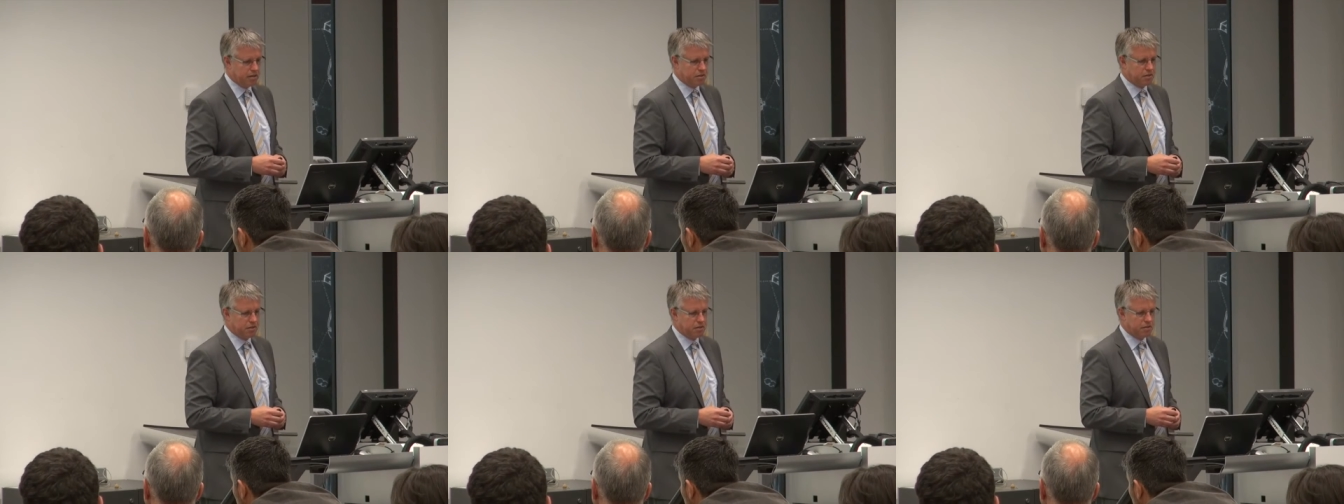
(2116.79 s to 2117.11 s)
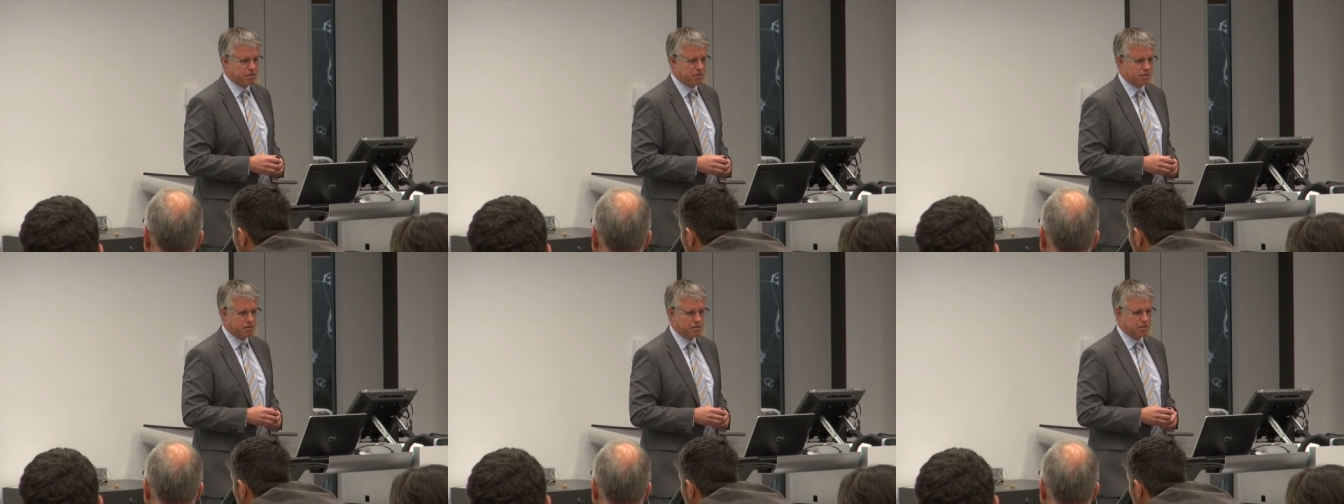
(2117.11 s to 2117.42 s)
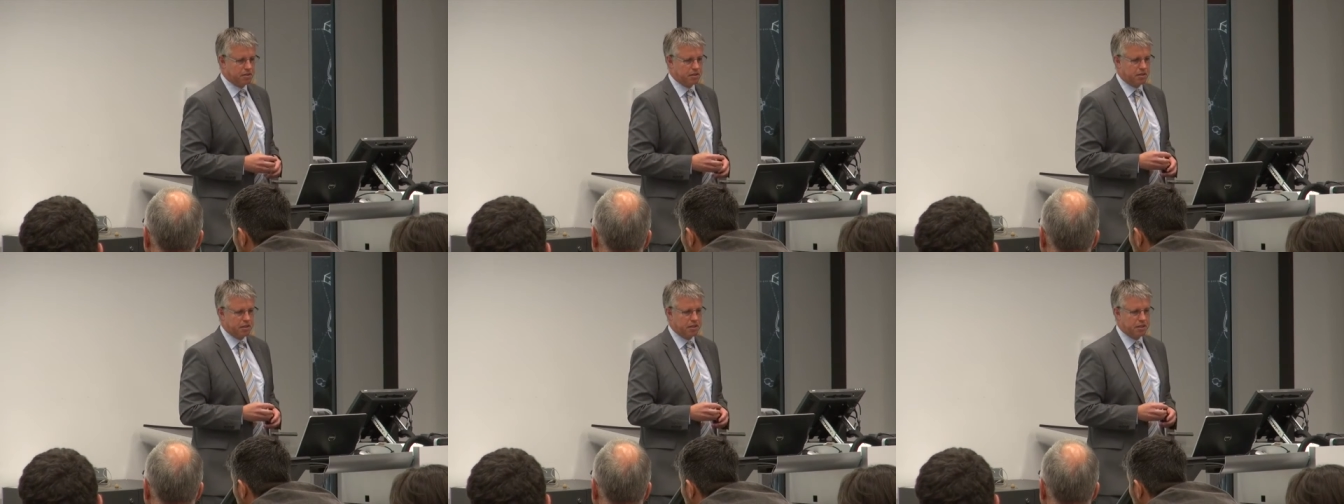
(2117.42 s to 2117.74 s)

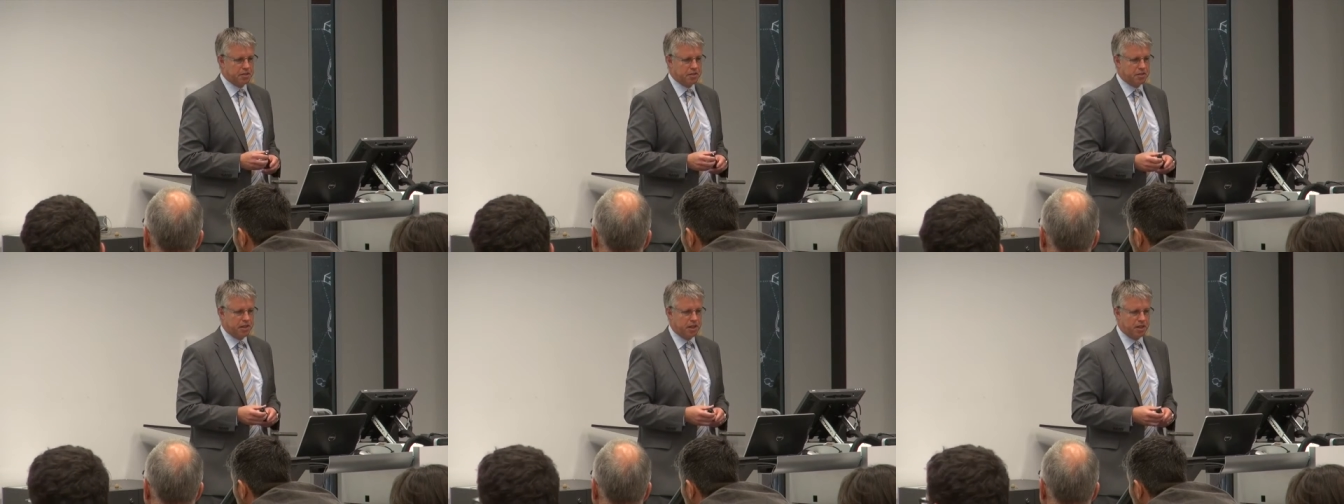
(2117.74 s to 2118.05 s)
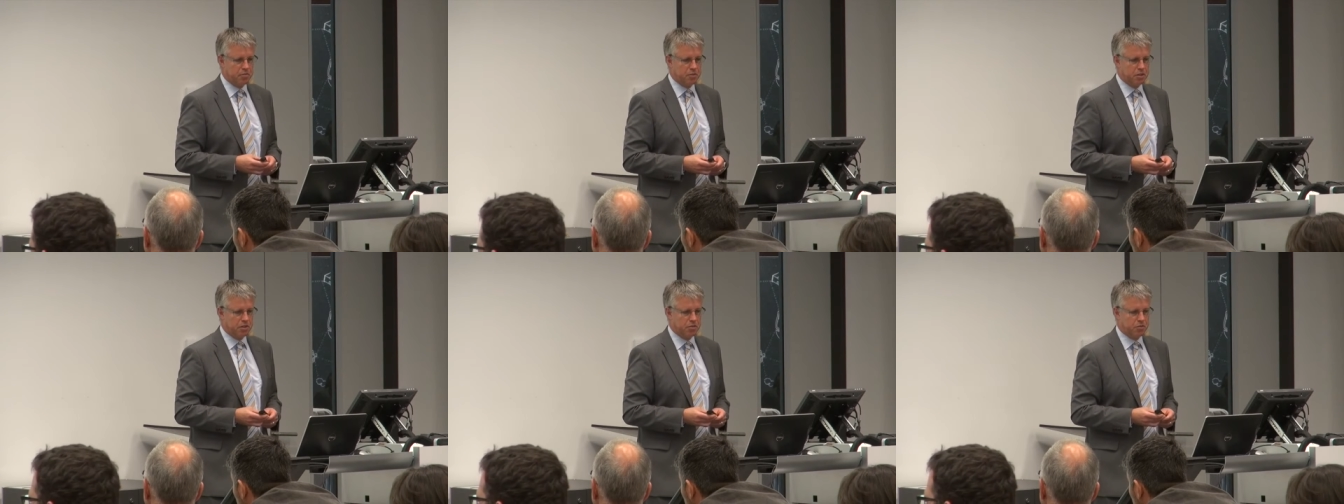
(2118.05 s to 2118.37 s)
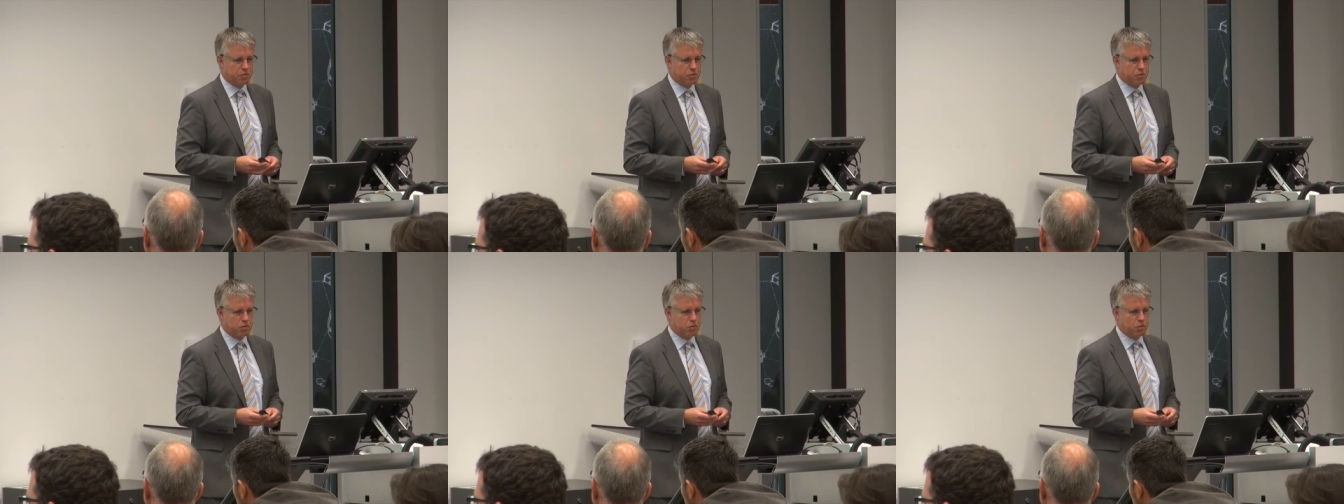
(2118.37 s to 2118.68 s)
is the key
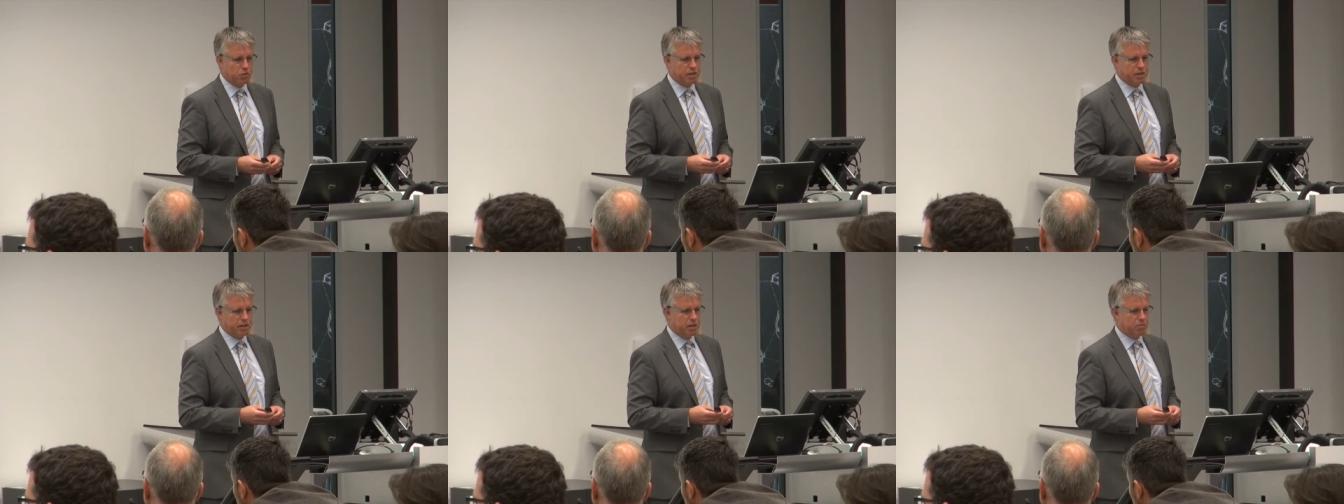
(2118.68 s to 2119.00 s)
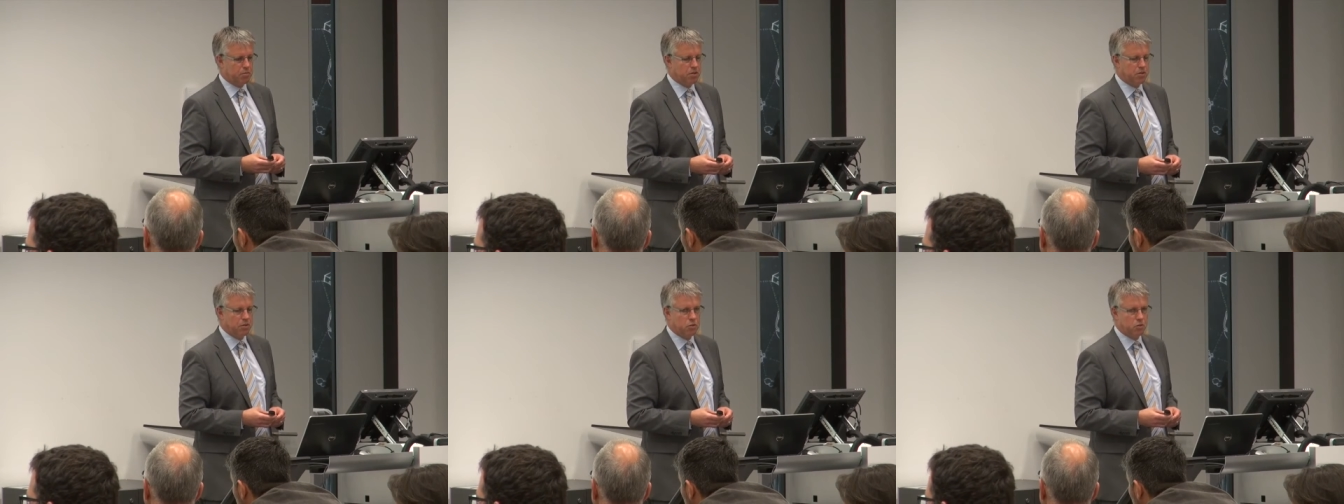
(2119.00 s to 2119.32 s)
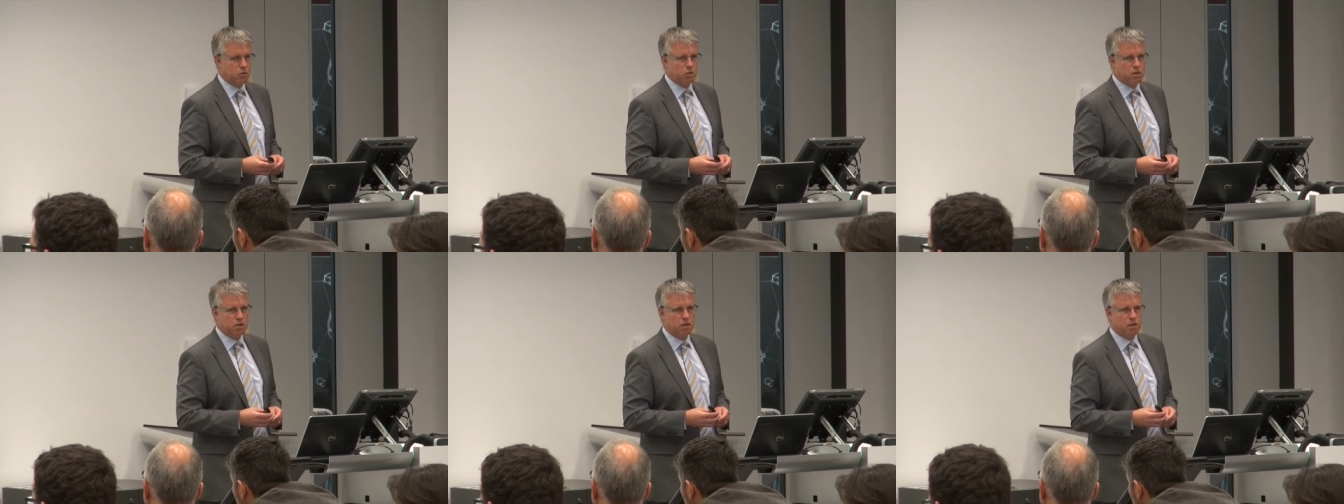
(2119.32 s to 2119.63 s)
driver to enable
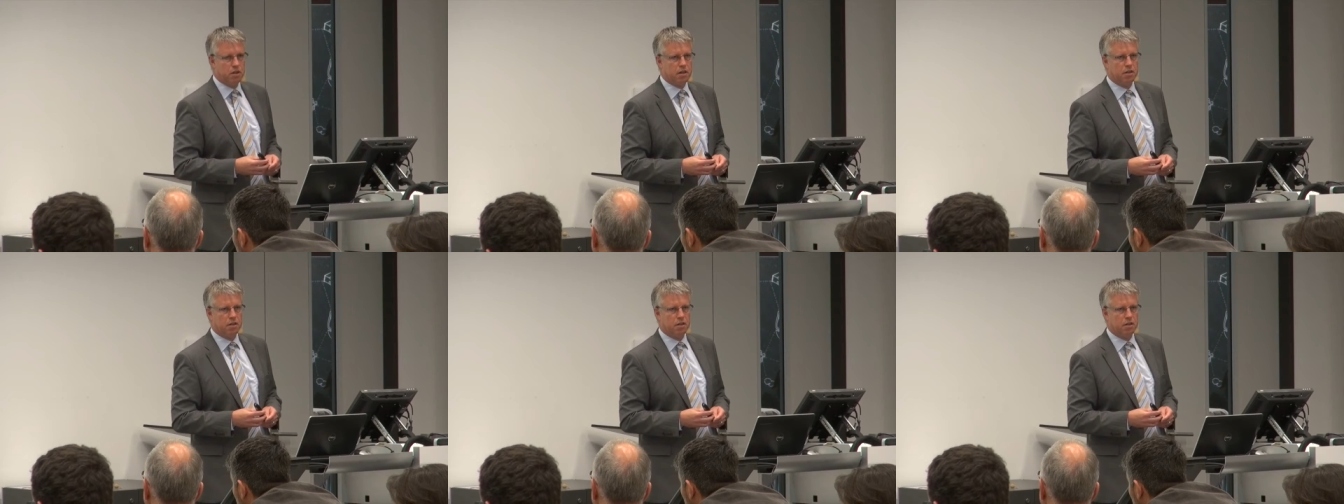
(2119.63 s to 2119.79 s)
new